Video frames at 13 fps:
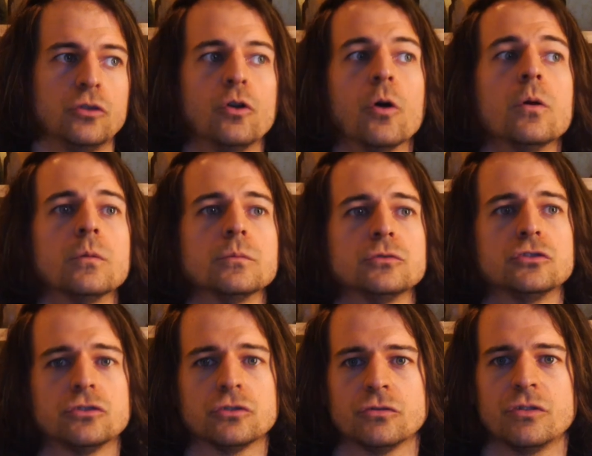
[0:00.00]
don't
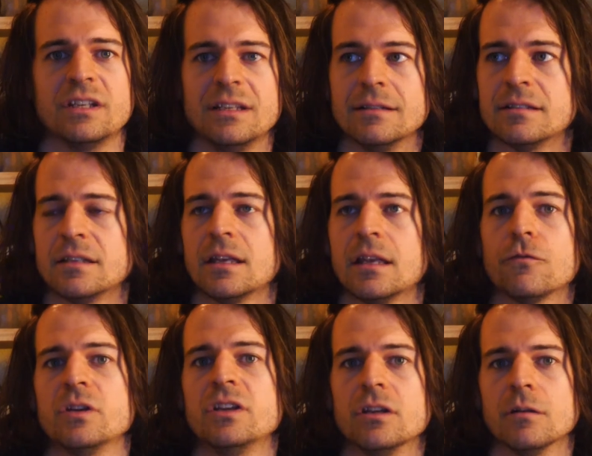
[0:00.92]
treat
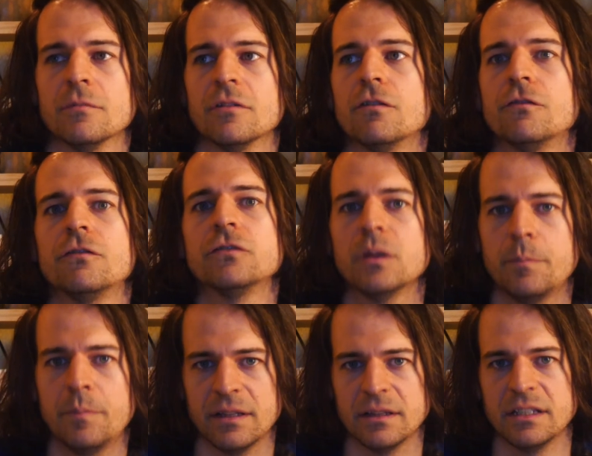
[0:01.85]
freedom
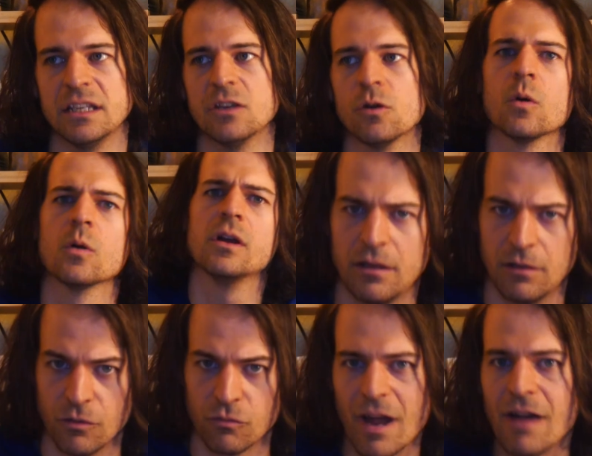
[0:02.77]
flippantly or
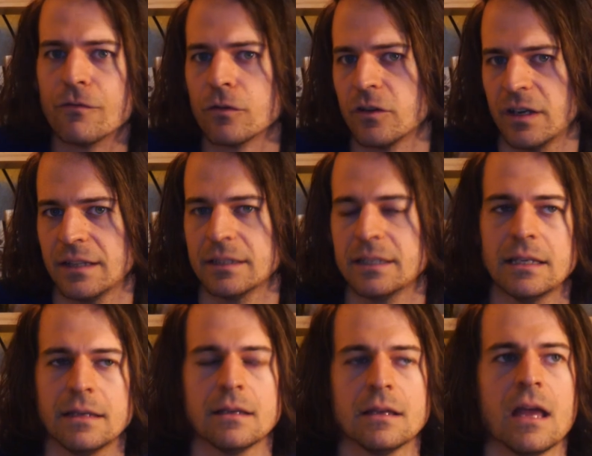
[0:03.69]

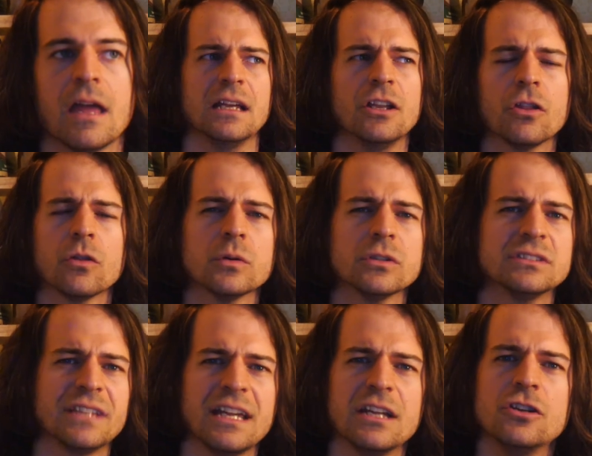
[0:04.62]
irreverently. In other
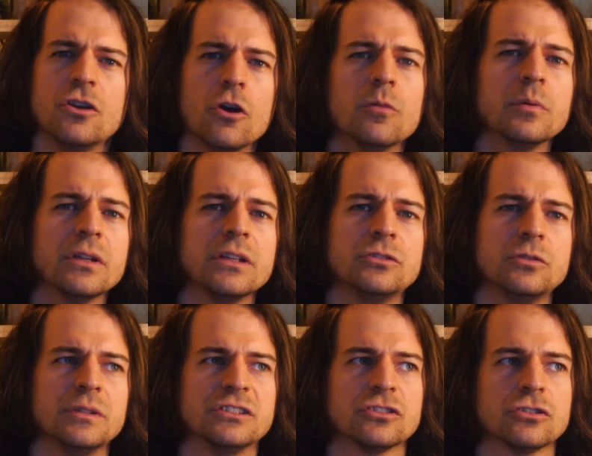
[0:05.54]
words, they ennoble it
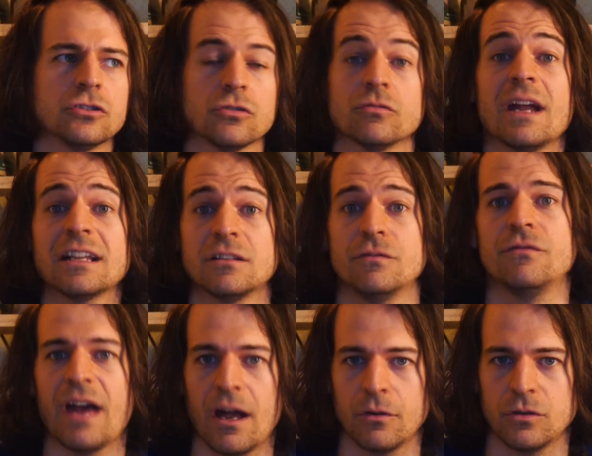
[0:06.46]
to its correct
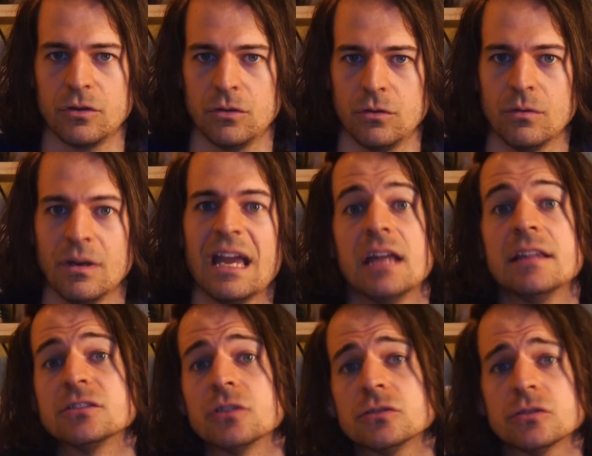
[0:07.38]
value. And
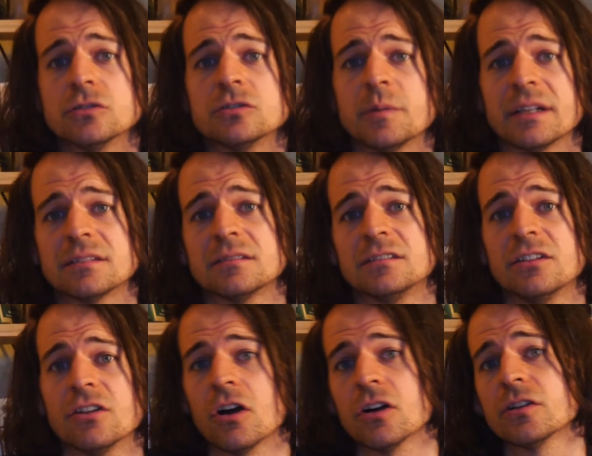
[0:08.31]
this also goes back to
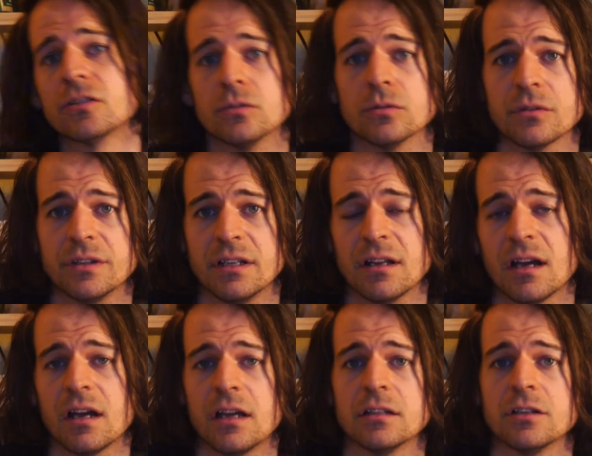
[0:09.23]
the article that
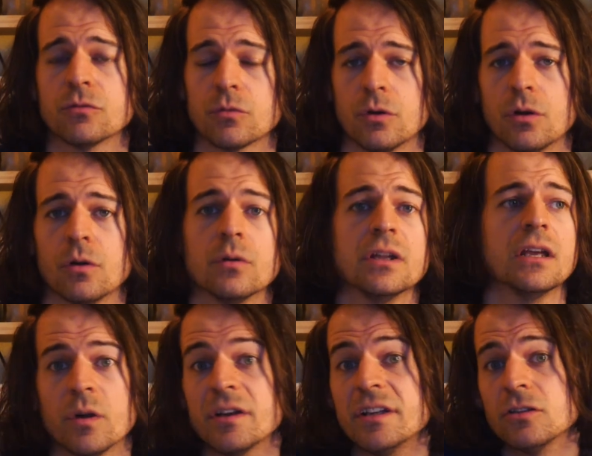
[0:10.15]
Heinlein wrote,
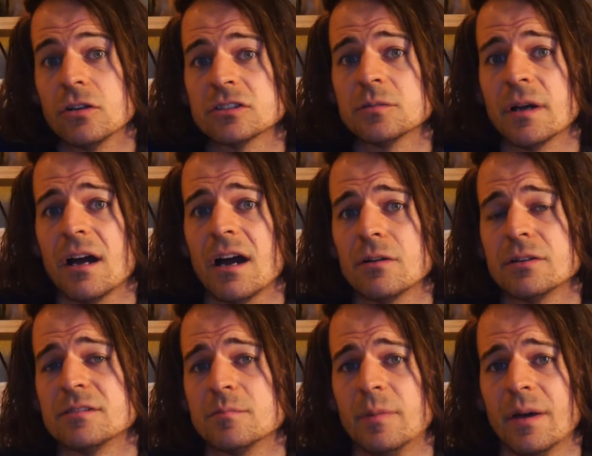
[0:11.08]
where he talks about how
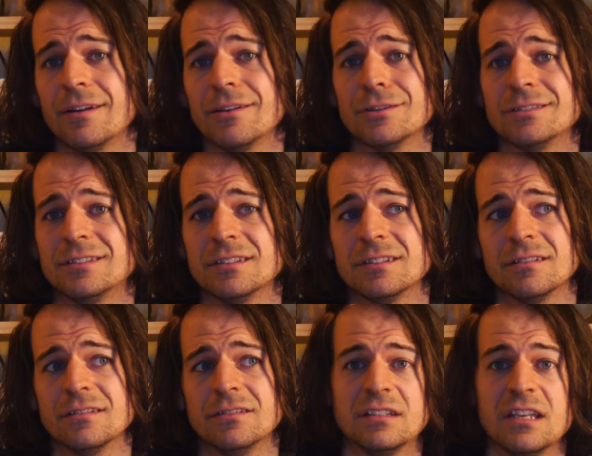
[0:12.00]
it's better to
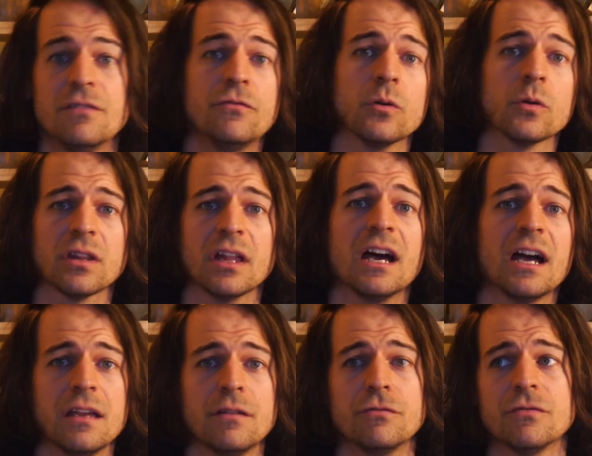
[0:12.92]
give your
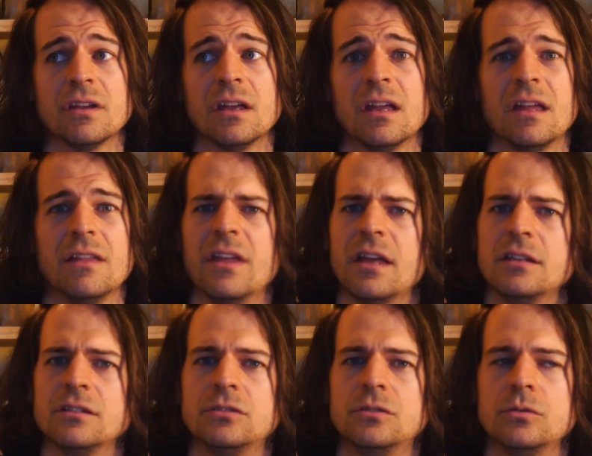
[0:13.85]
life
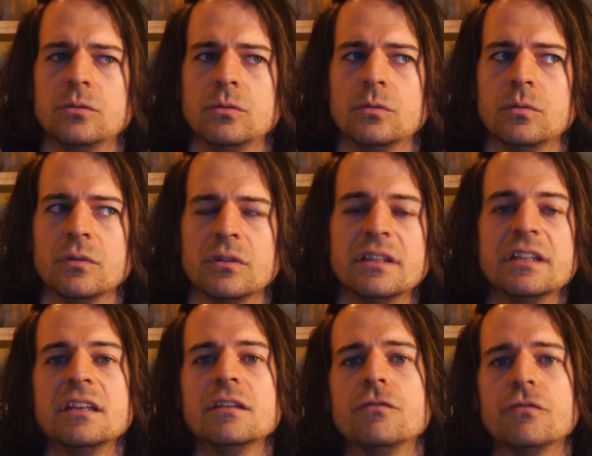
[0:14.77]
than to
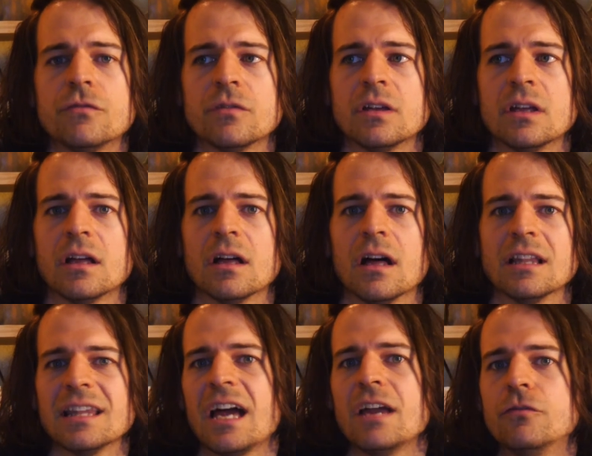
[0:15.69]
live a
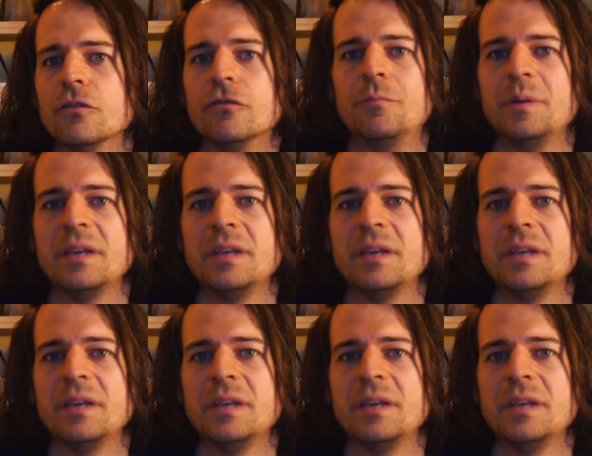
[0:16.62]
life of